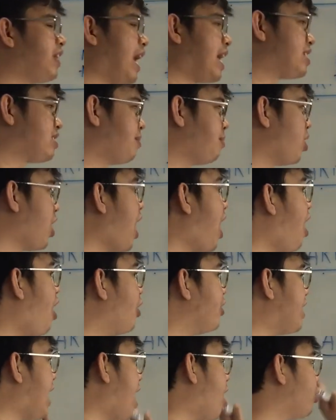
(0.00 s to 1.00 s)
grasp
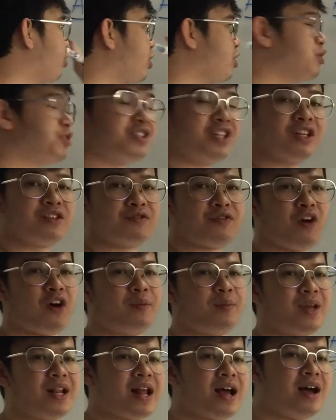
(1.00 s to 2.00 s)
on how to use this
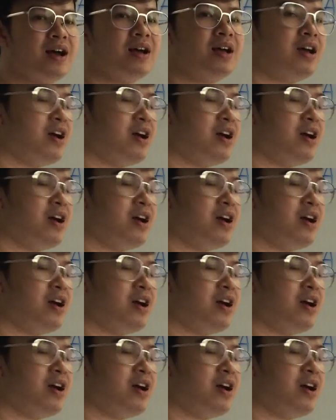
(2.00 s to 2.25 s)
formula.